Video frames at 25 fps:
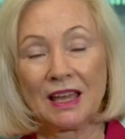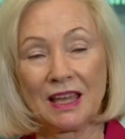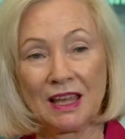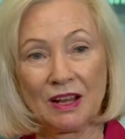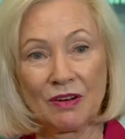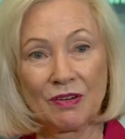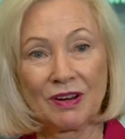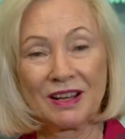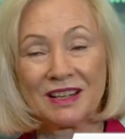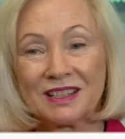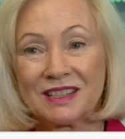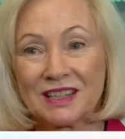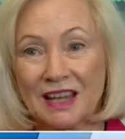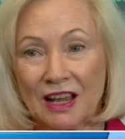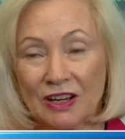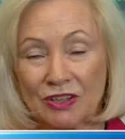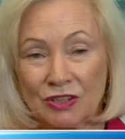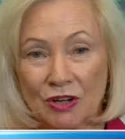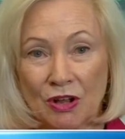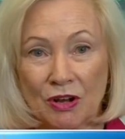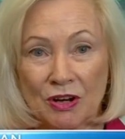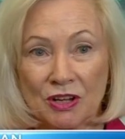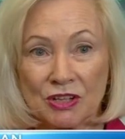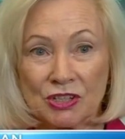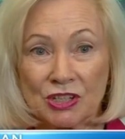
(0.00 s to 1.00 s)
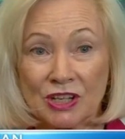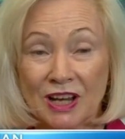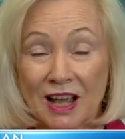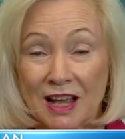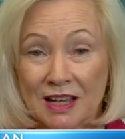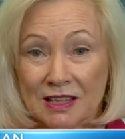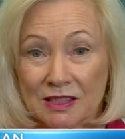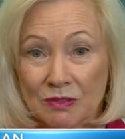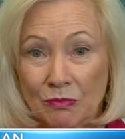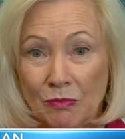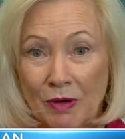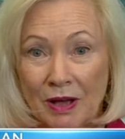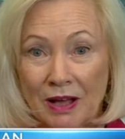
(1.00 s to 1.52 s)
hearing technology
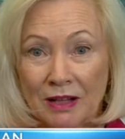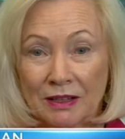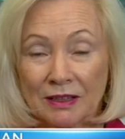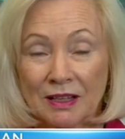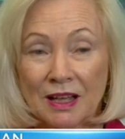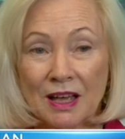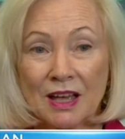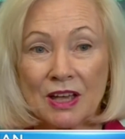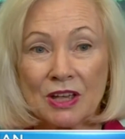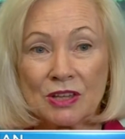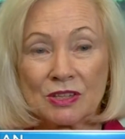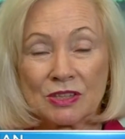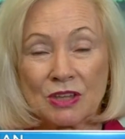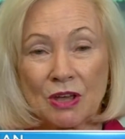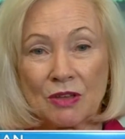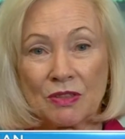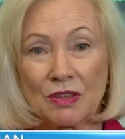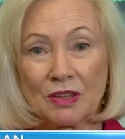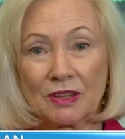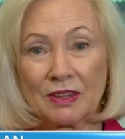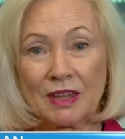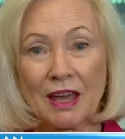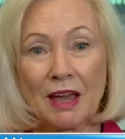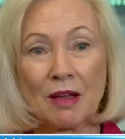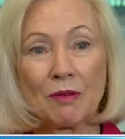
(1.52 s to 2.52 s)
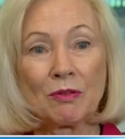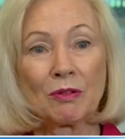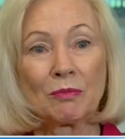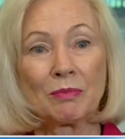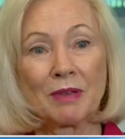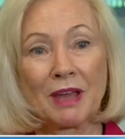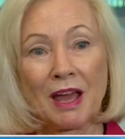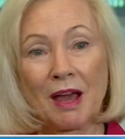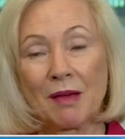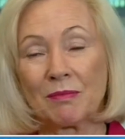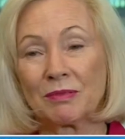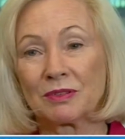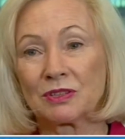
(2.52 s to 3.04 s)
as well, so that they will
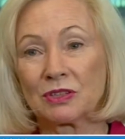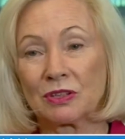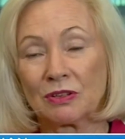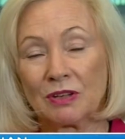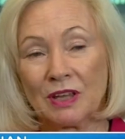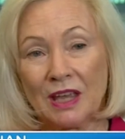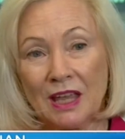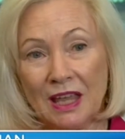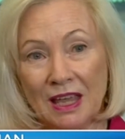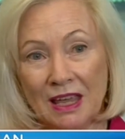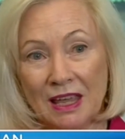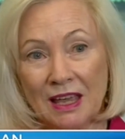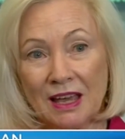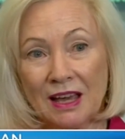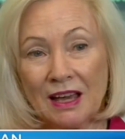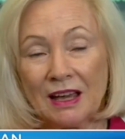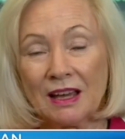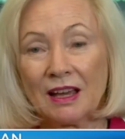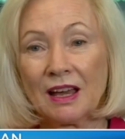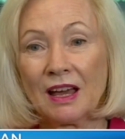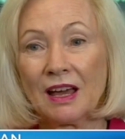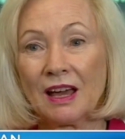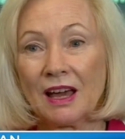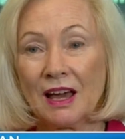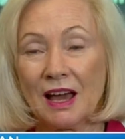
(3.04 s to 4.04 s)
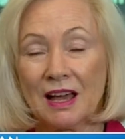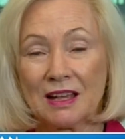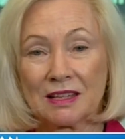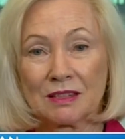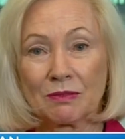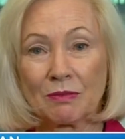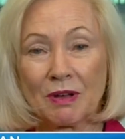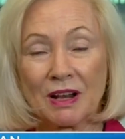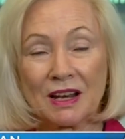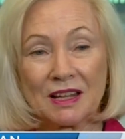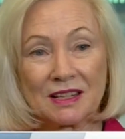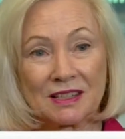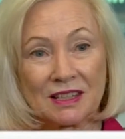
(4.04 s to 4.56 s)
be able to hear as
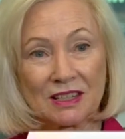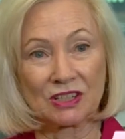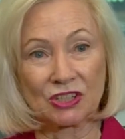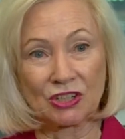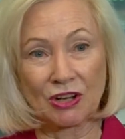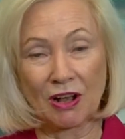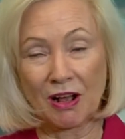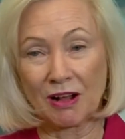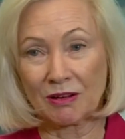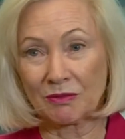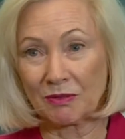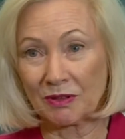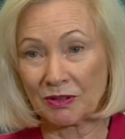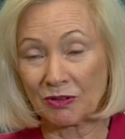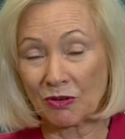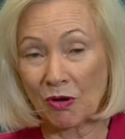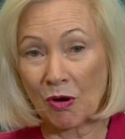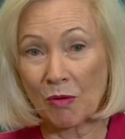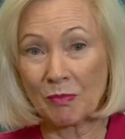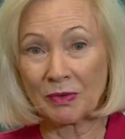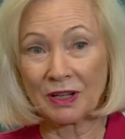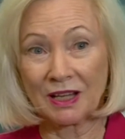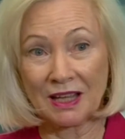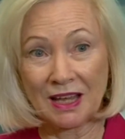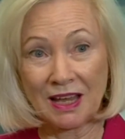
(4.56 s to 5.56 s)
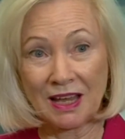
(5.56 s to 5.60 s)
well as a child with normal